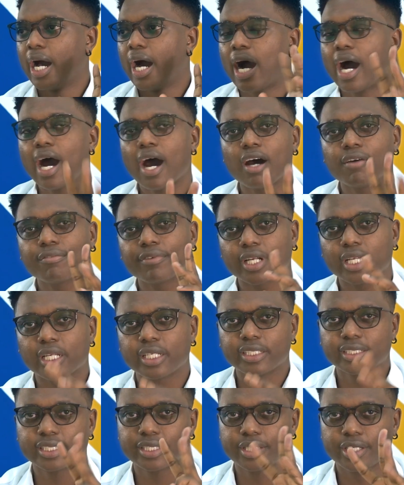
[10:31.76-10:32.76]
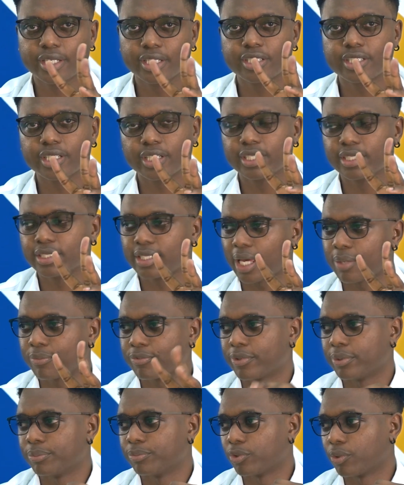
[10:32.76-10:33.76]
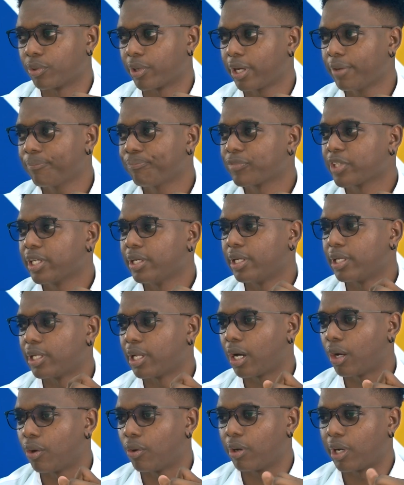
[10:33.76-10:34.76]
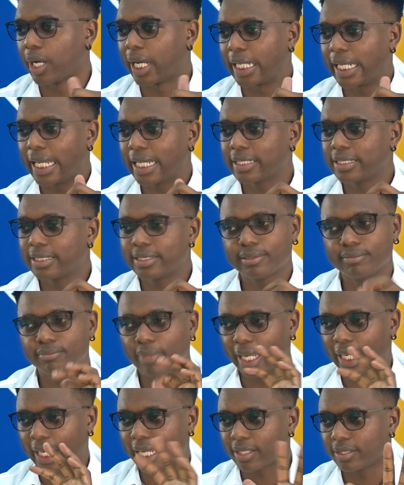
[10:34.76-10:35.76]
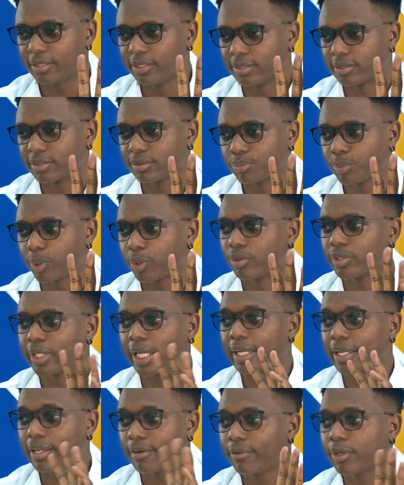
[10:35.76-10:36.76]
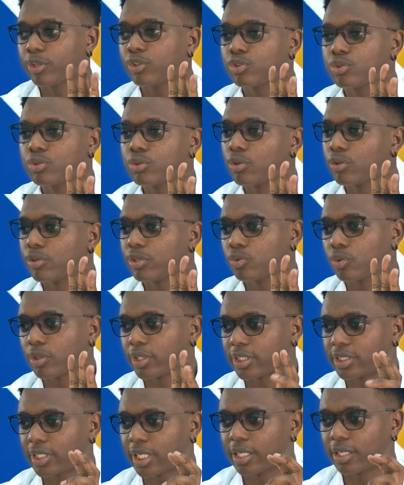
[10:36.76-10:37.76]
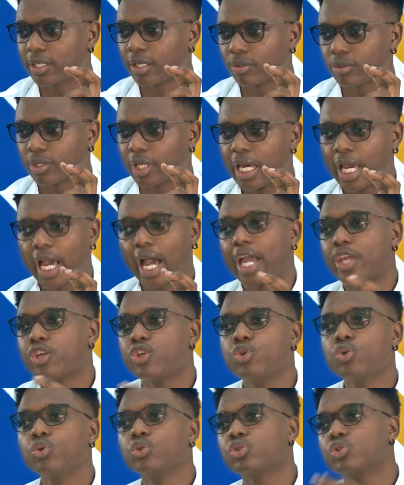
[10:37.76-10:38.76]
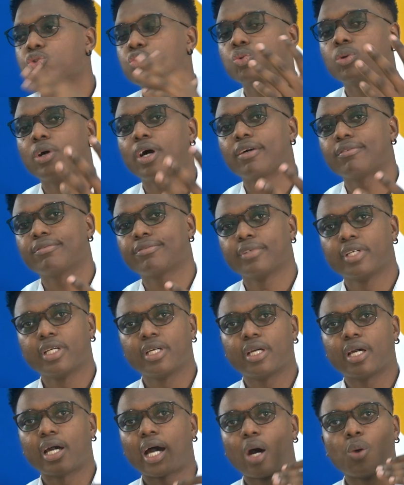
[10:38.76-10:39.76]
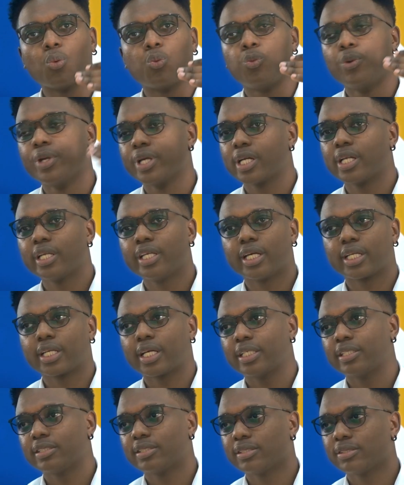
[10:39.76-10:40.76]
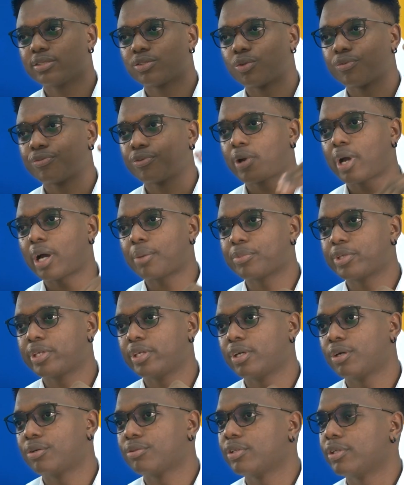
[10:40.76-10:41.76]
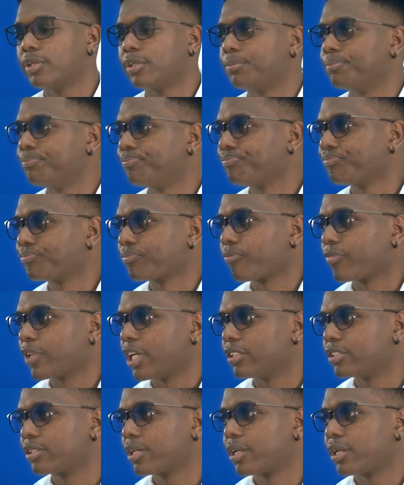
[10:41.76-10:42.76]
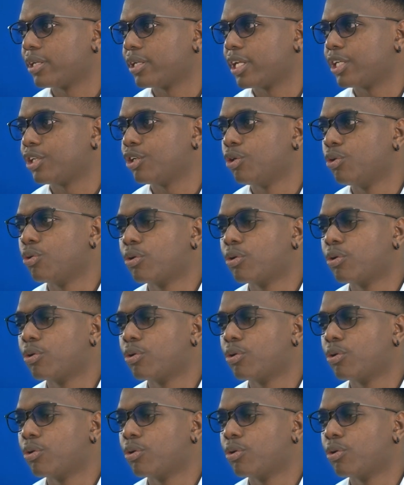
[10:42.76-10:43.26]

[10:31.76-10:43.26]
have at least 3 trading time frames, okay? Now, I like this because I never used to know this when I started out. I used to have a weekly analysis. So if you come here on the screen and you're